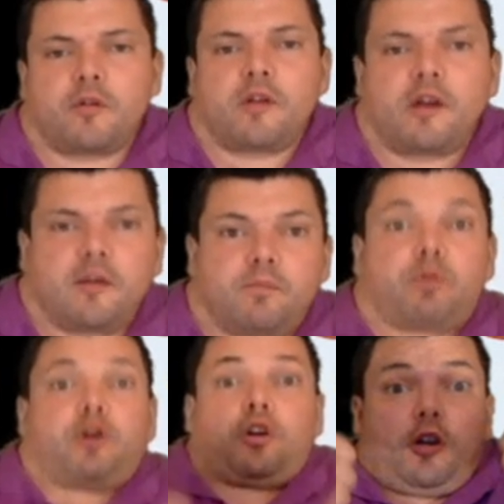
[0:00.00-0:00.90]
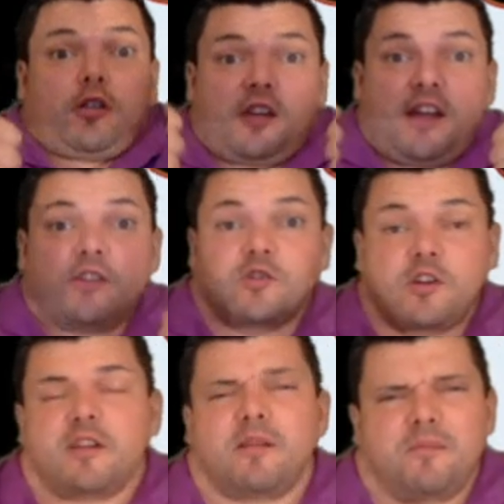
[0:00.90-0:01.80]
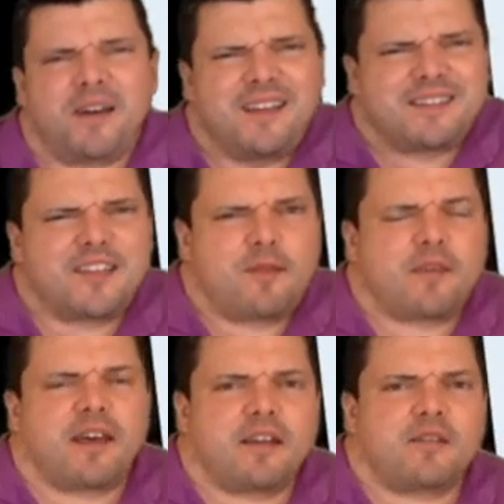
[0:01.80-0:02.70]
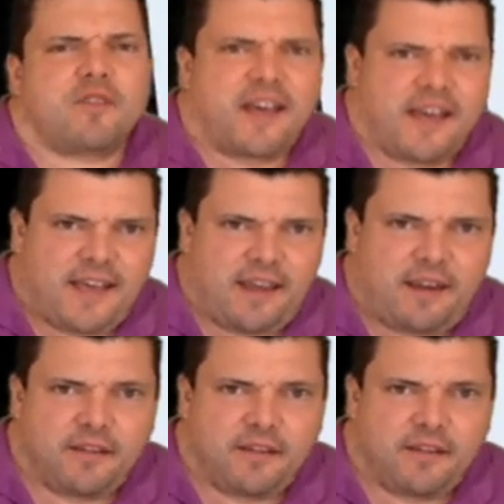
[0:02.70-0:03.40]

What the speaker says: hypertension might seem kind of odd.